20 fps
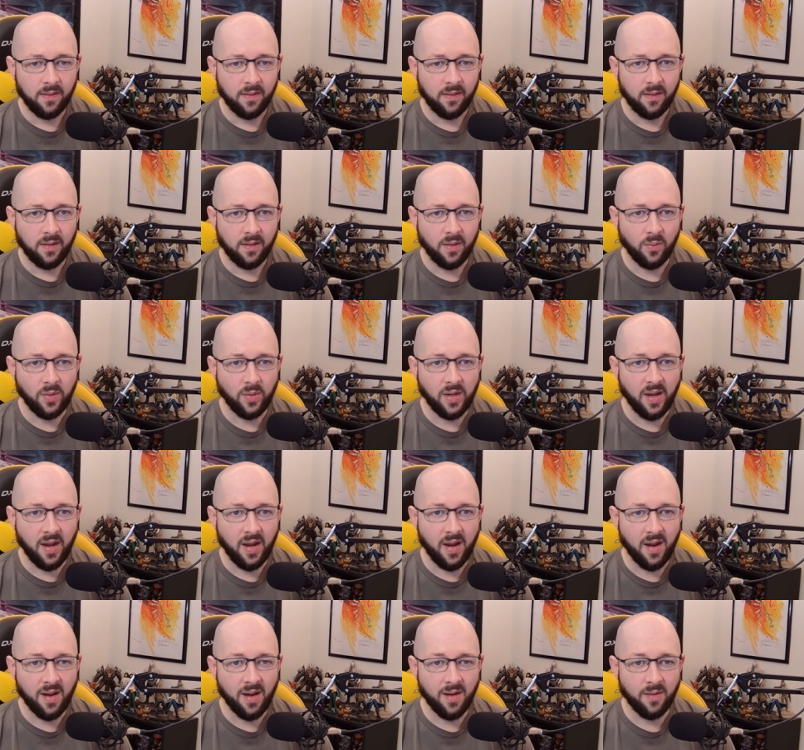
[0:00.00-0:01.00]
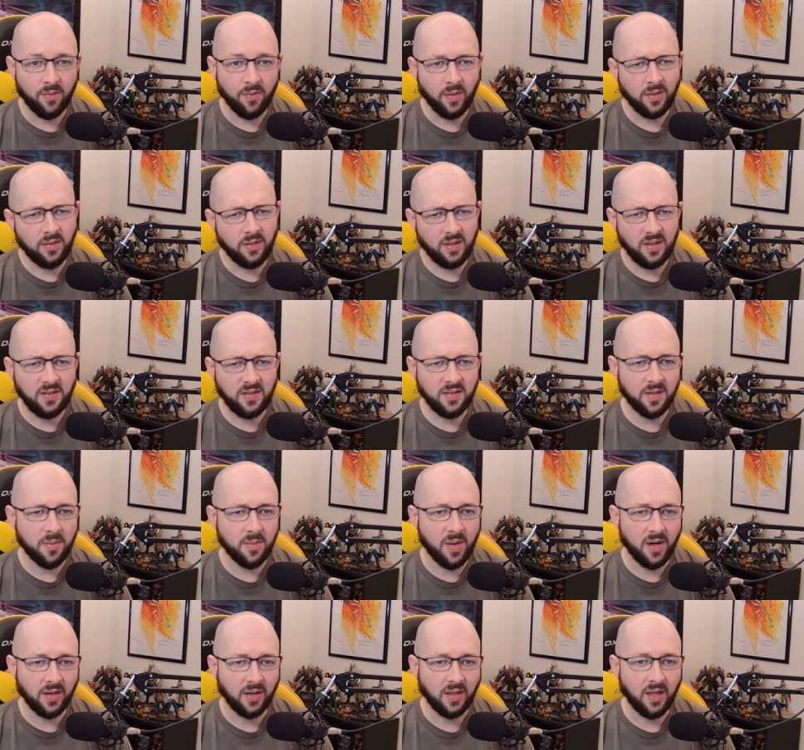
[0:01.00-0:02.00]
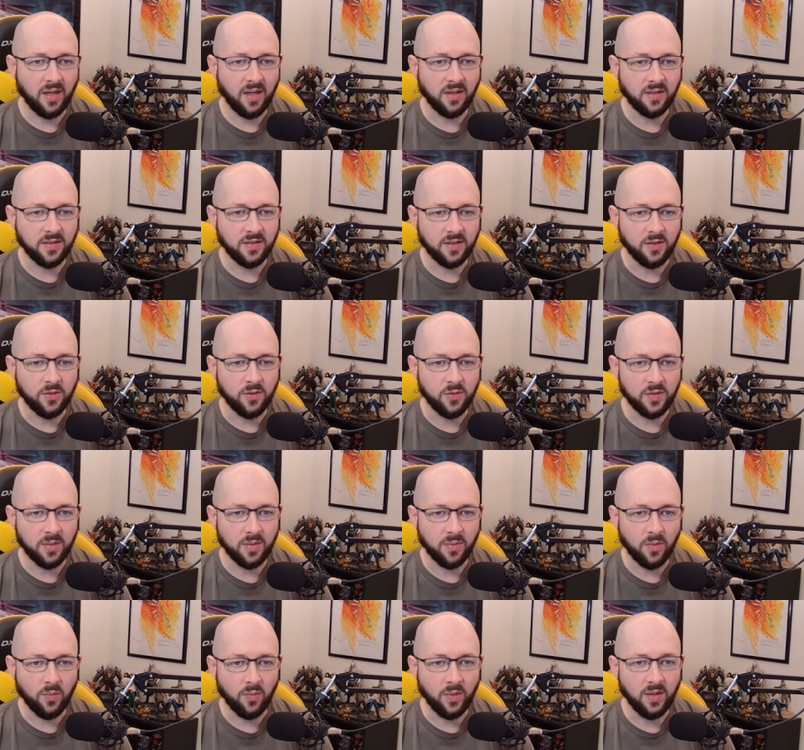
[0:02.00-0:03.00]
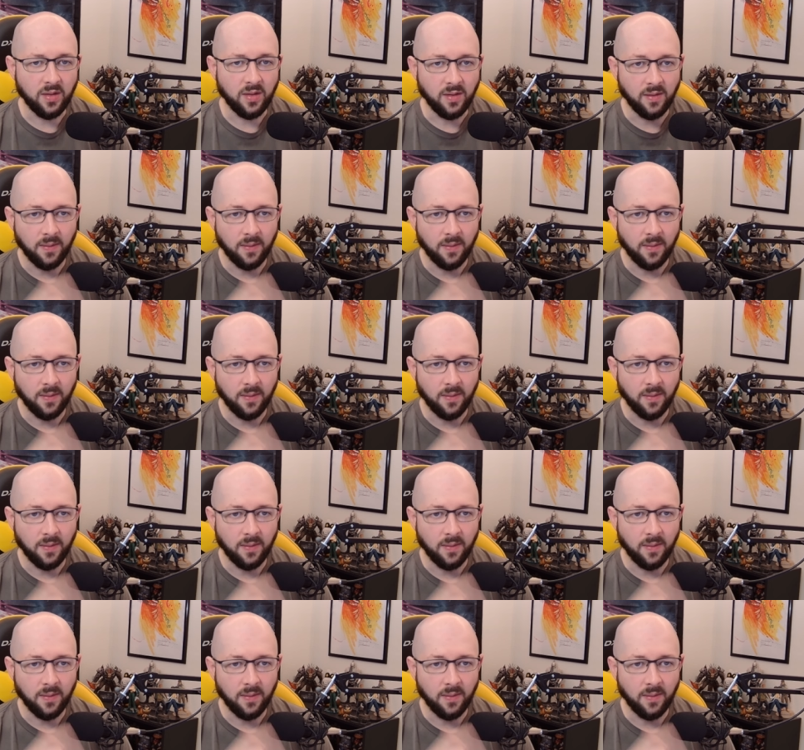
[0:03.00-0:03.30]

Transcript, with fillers: And we have a decent amount of candies to do something with it.